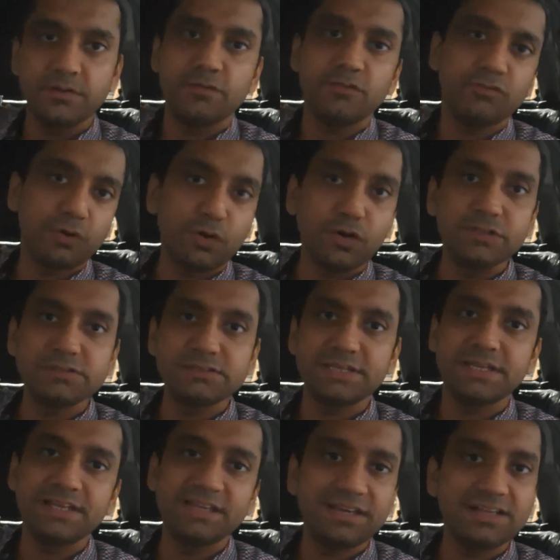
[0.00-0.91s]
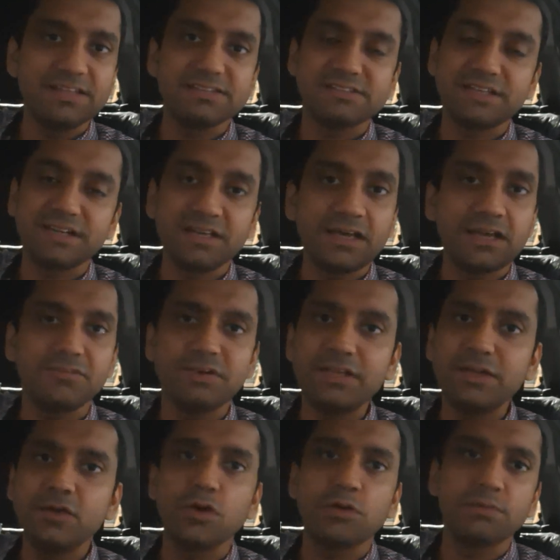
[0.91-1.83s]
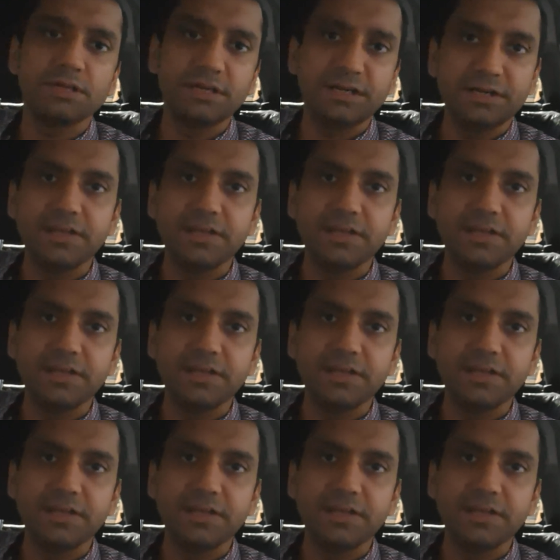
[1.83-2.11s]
frauds in real estate are very common in